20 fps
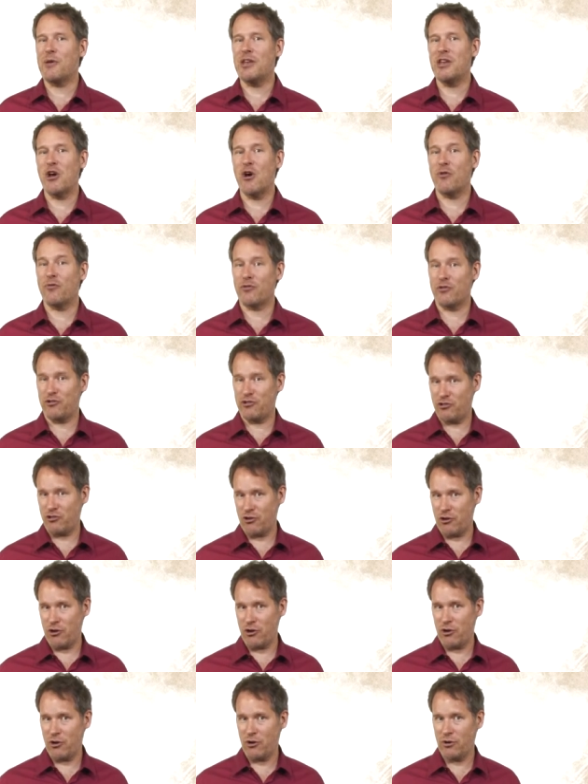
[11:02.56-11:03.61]
we know for
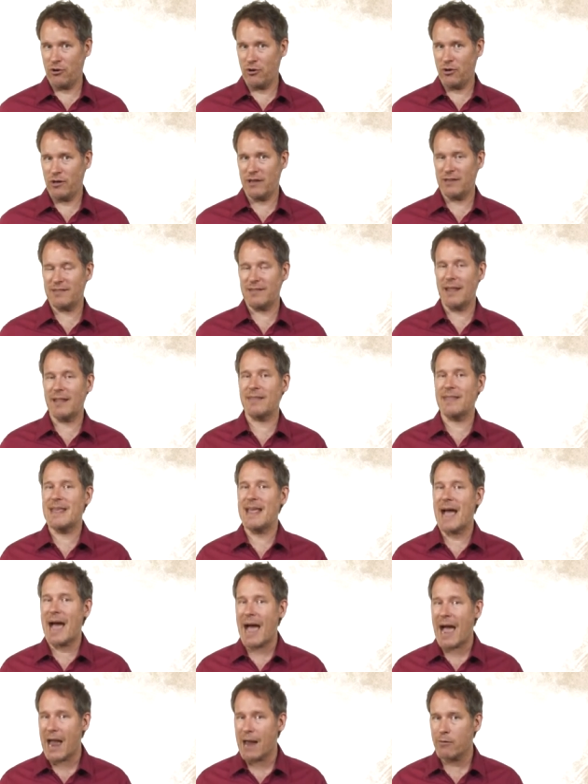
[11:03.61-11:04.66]
sure is that
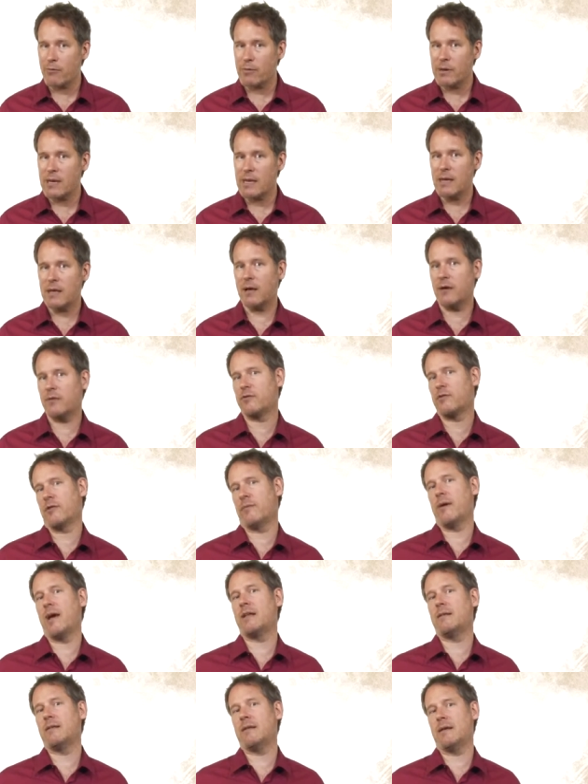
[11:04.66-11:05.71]
the irony of
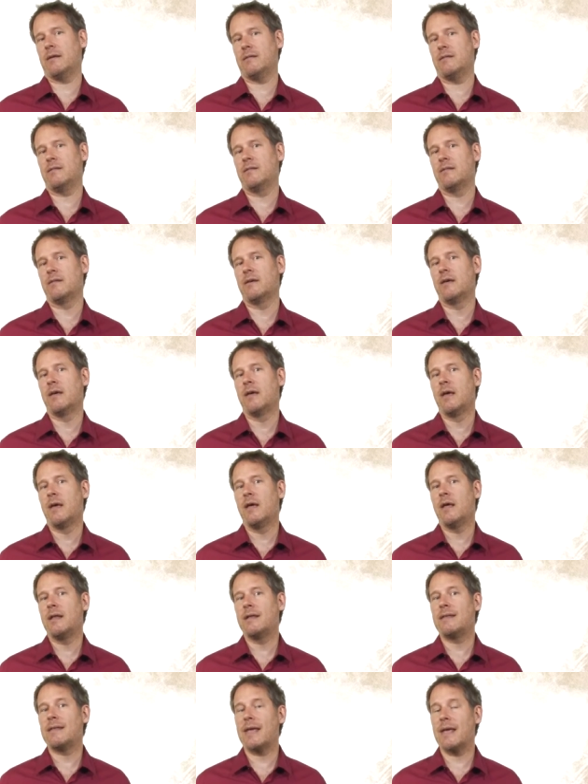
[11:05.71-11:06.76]
Cervantes
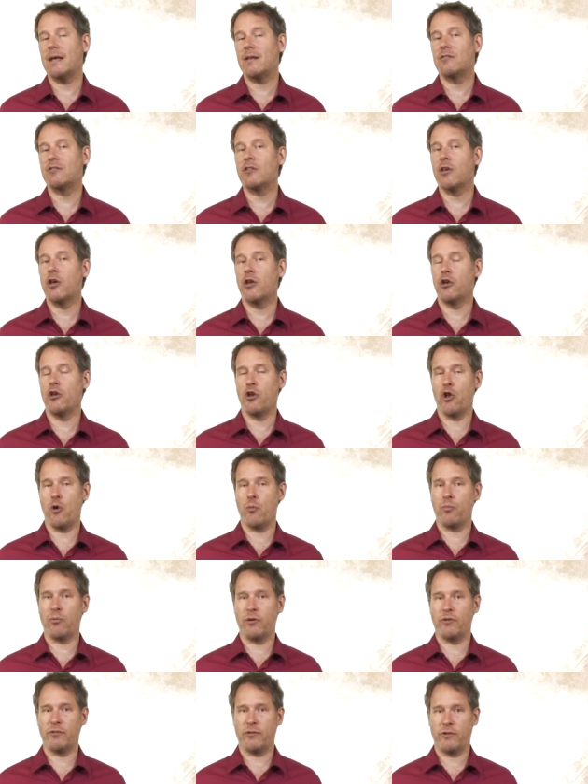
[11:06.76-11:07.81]
takes no
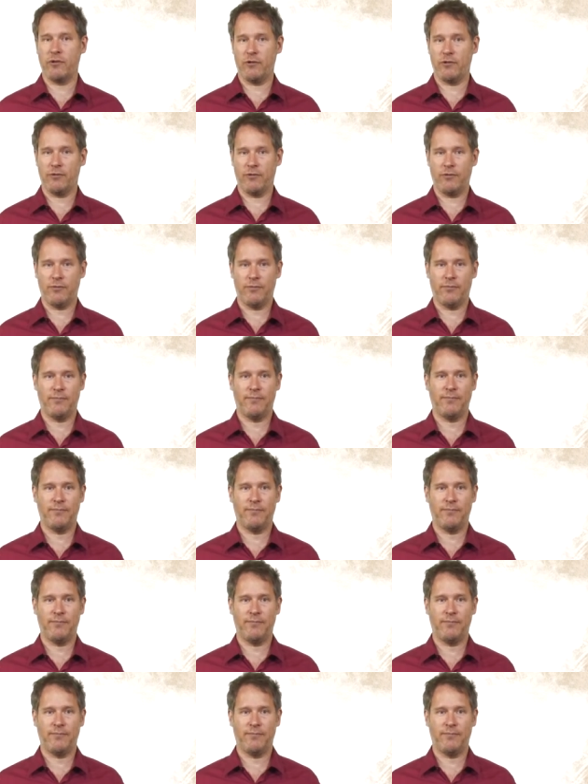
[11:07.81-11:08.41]
prisoners.